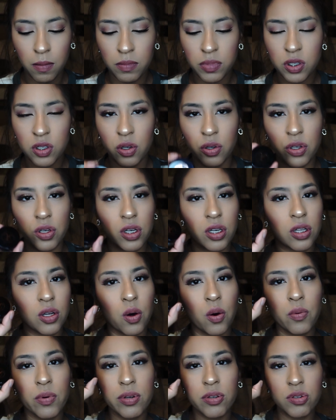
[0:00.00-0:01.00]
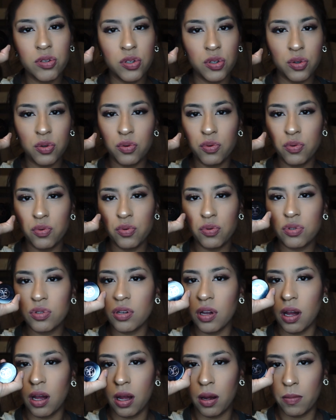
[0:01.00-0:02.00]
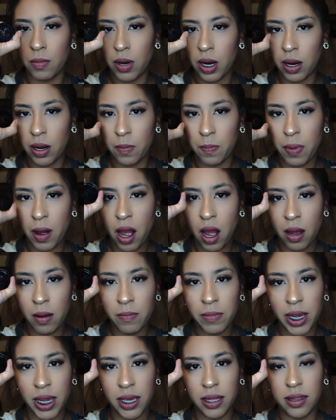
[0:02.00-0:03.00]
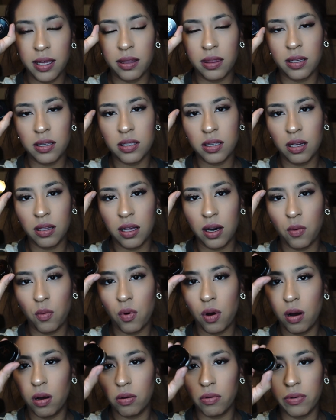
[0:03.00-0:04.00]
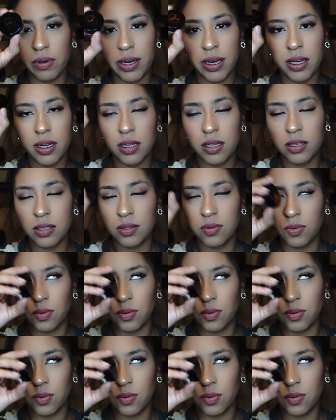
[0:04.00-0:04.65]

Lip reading: So you can always use a pomade that they sell at Walgreens,